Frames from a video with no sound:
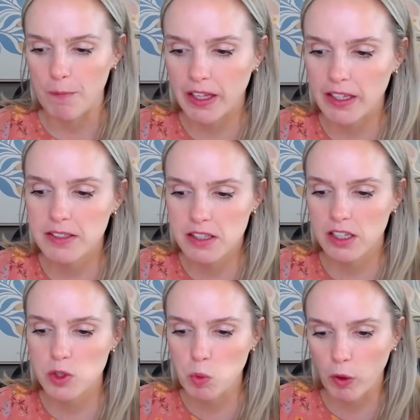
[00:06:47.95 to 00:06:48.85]
is
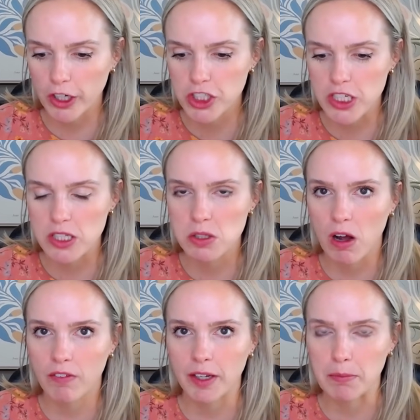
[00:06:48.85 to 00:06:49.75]
this worksheet
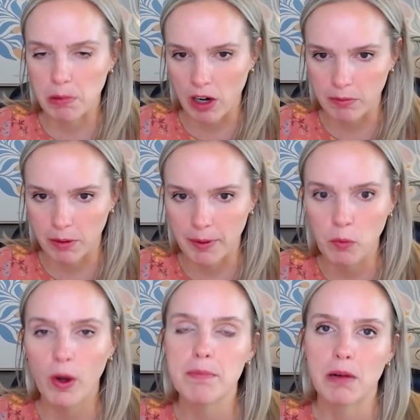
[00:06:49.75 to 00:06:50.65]
solving a problem, and
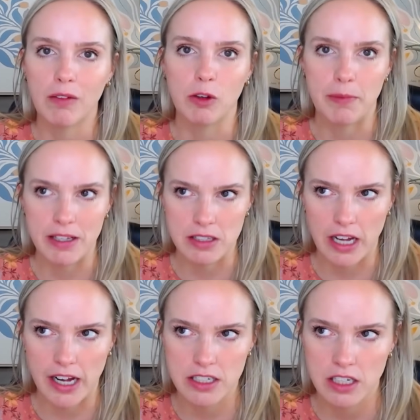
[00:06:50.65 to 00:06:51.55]
what problem is
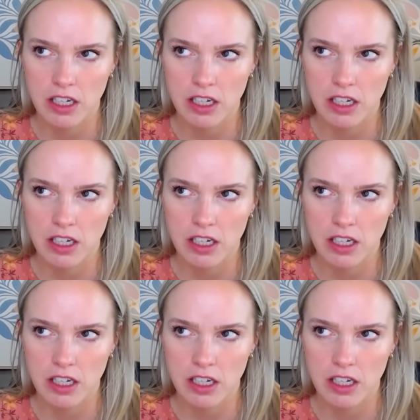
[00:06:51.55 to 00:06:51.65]
that?